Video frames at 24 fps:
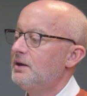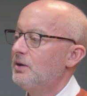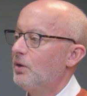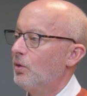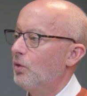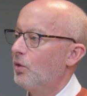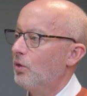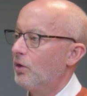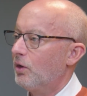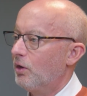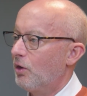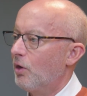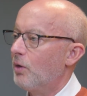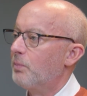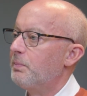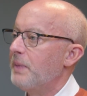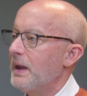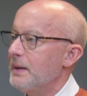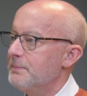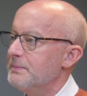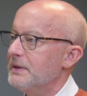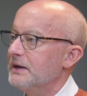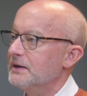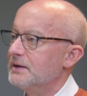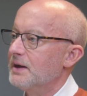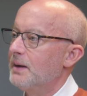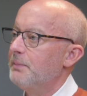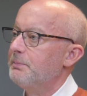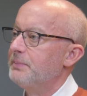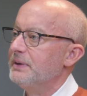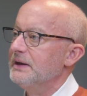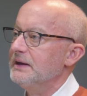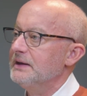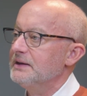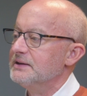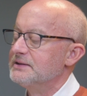or payment
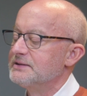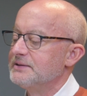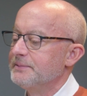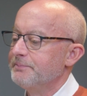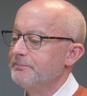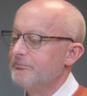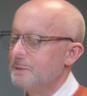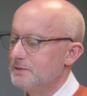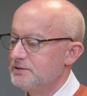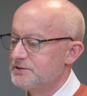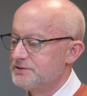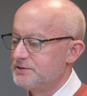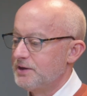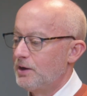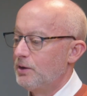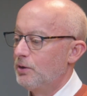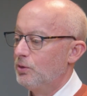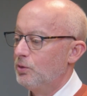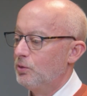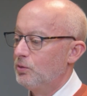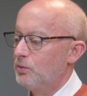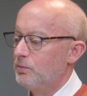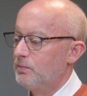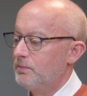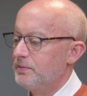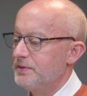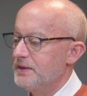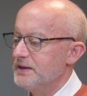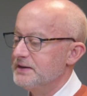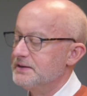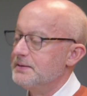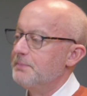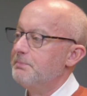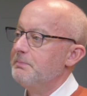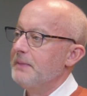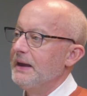companies. So the
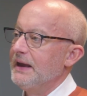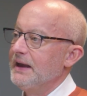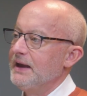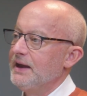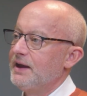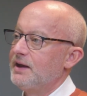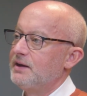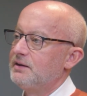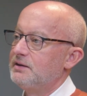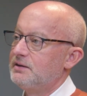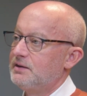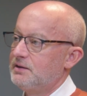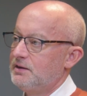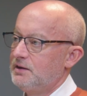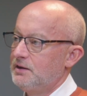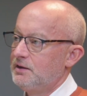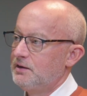demand